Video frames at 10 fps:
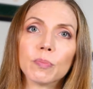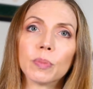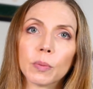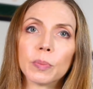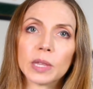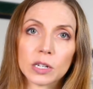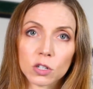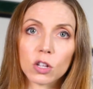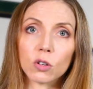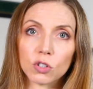But there's
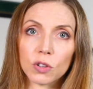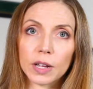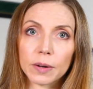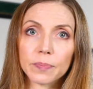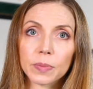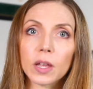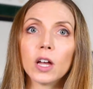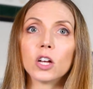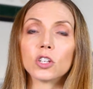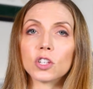closure there.
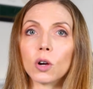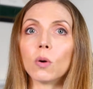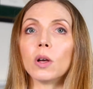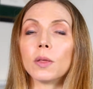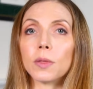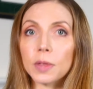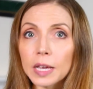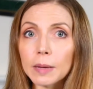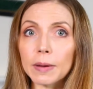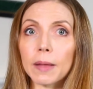So
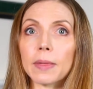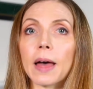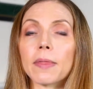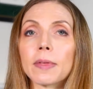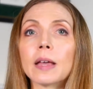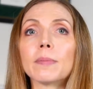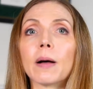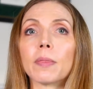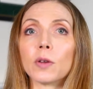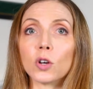think about that. Think
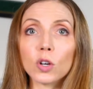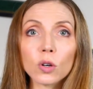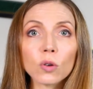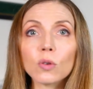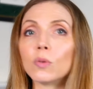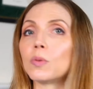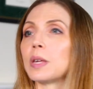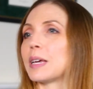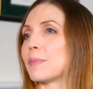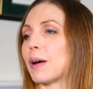about the who,
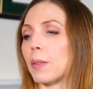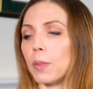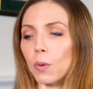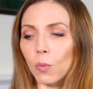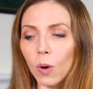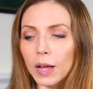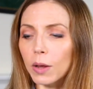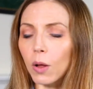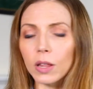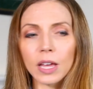think about the
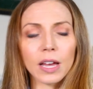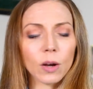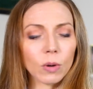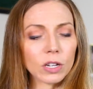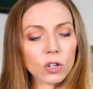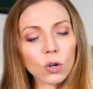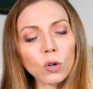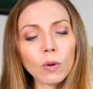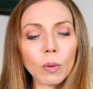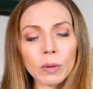what, your
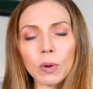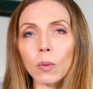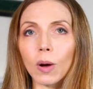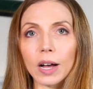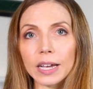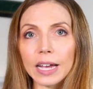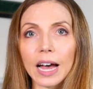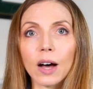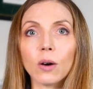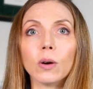who, what, when, where, why,
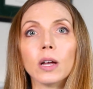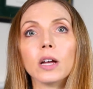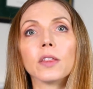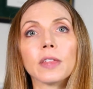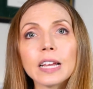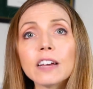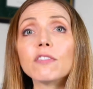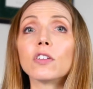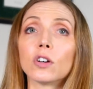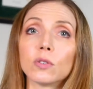how. Think
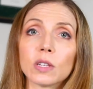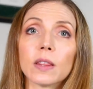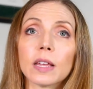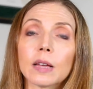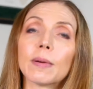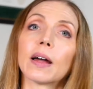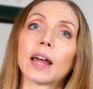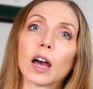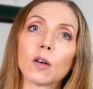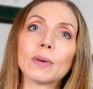of those and think about
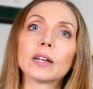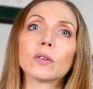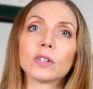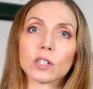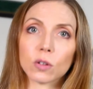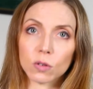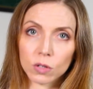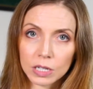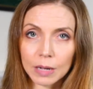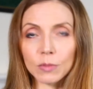how am I going to
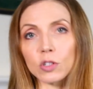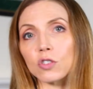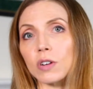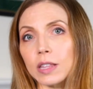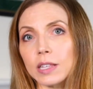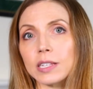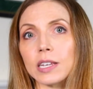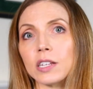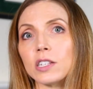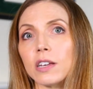demonstrate the
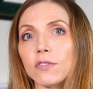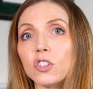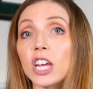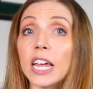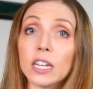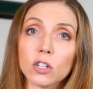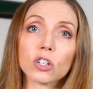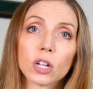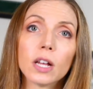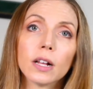sense of
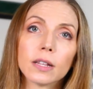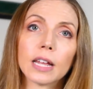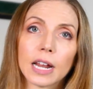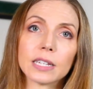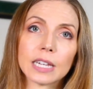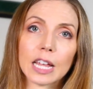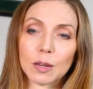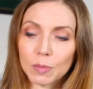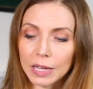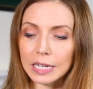change that has
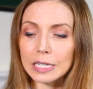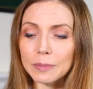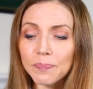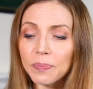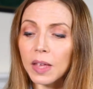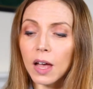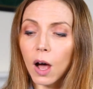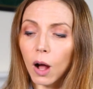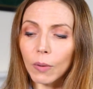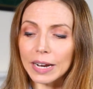taken place.
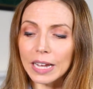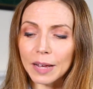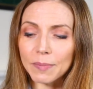All right,